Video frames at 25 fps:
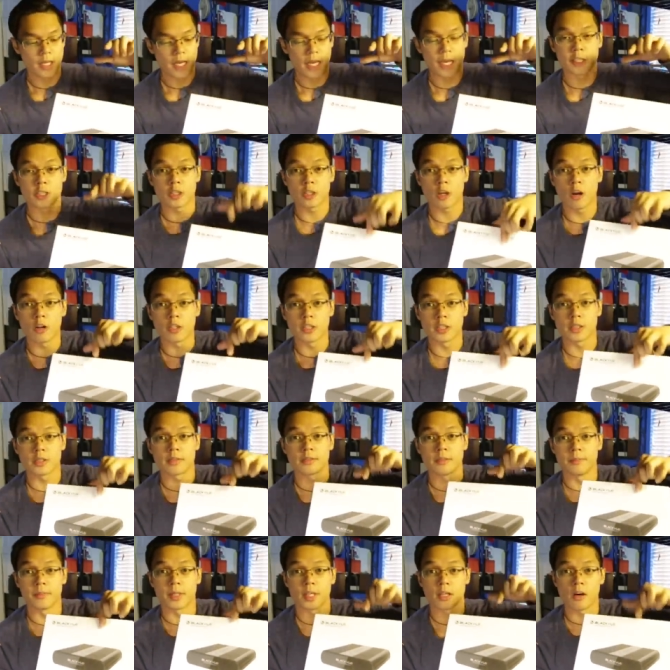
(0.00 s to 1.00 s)
it charges
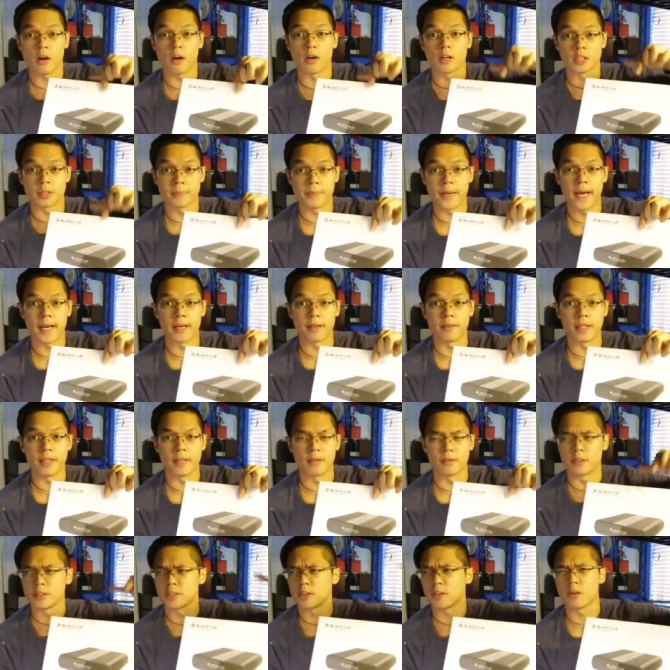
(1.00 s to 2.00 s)
from the car's
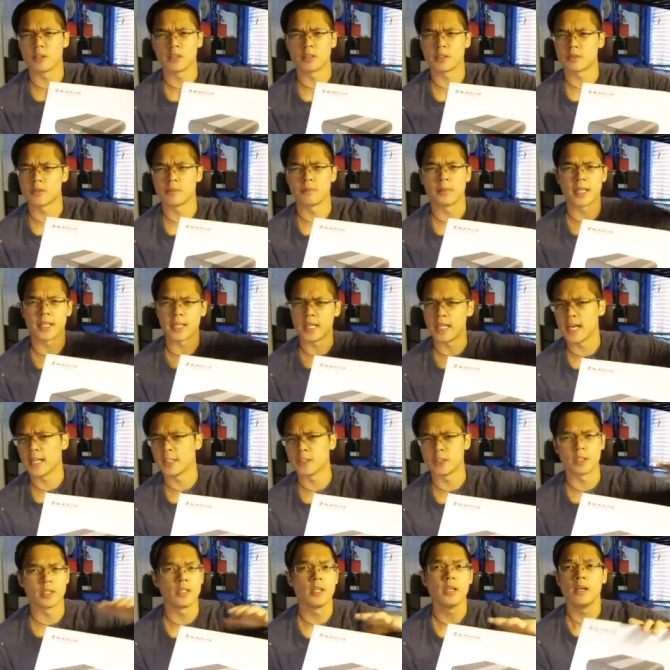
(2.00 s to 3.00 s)
battery, or it charges from like the
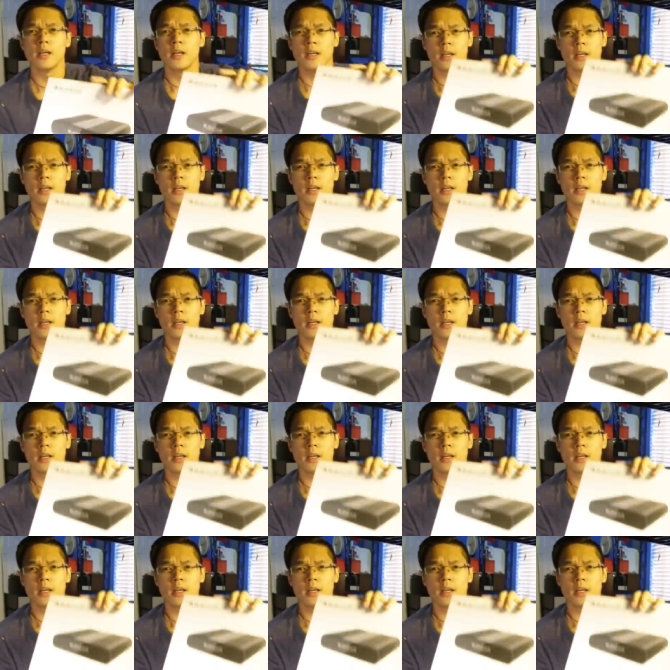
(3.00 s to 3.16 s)
engine.